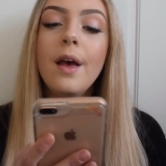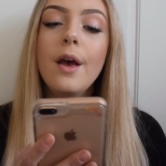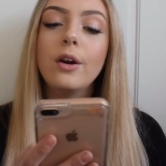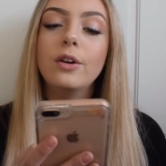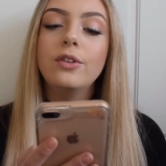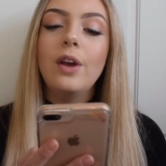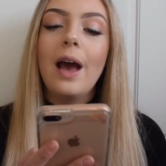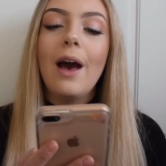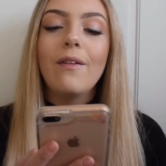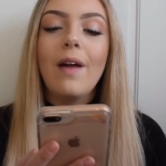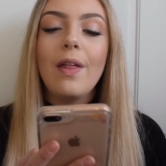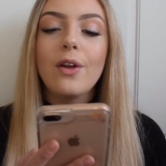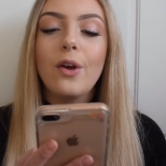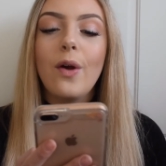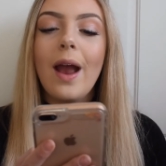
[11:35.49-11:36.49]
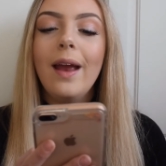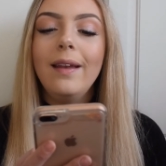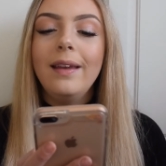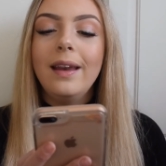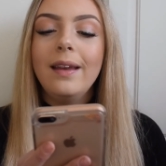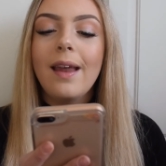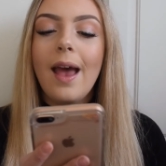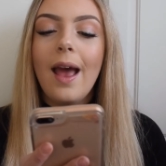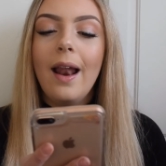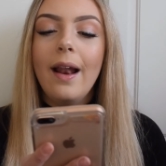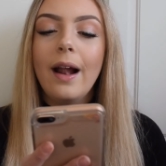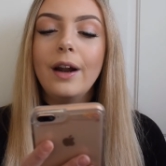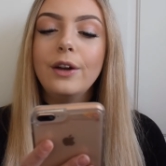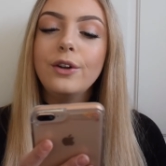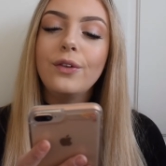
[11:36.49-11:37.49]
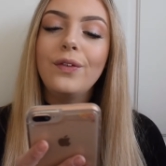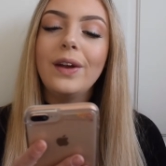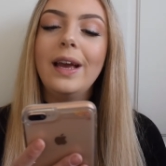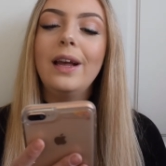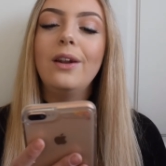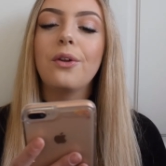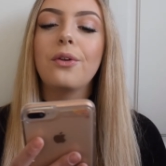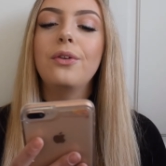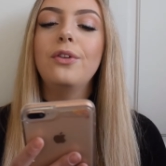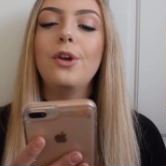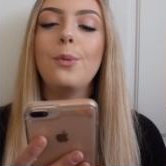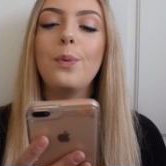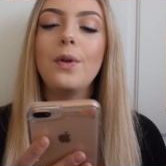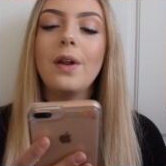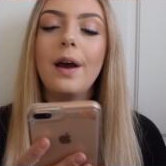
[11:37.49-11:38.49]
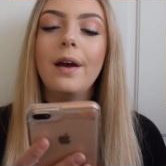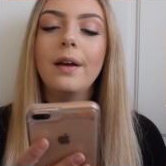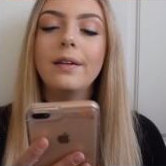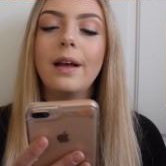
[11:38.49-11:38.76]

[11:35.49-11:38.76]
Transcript: because you have like the grey detailing and I just think it looks super nice,